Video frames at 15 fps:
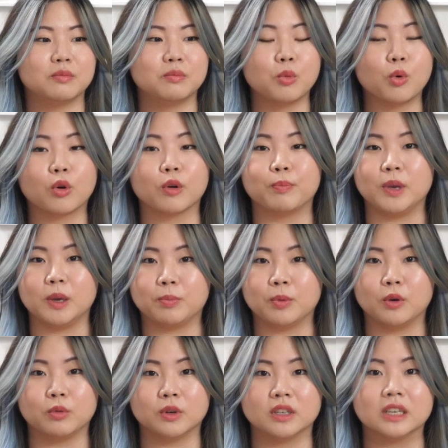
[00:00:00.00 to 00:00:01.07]
more
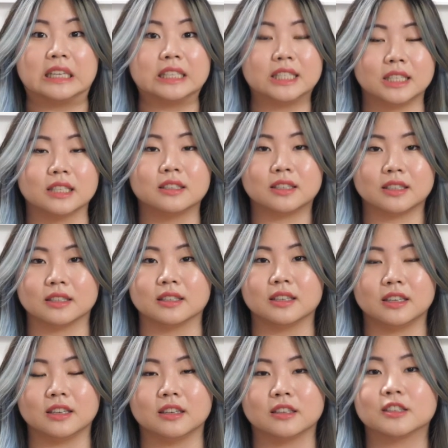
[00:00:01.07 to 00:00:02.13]
people would
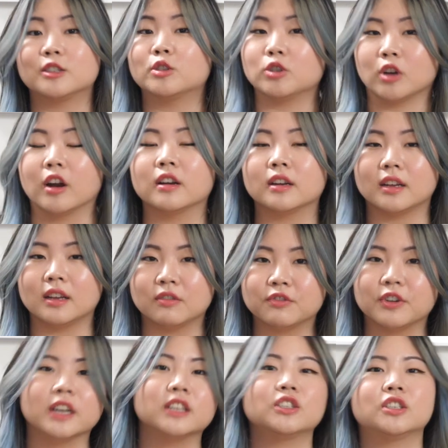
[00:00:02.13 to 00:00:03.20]
consistently start in
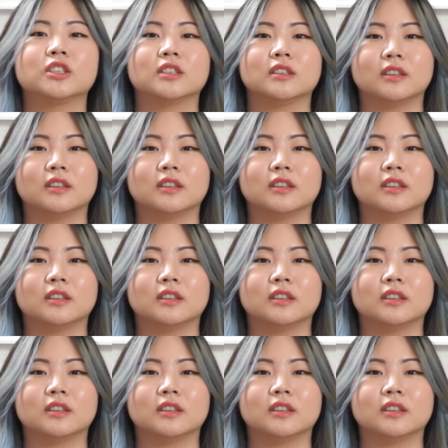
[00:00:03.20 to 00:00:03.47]
French.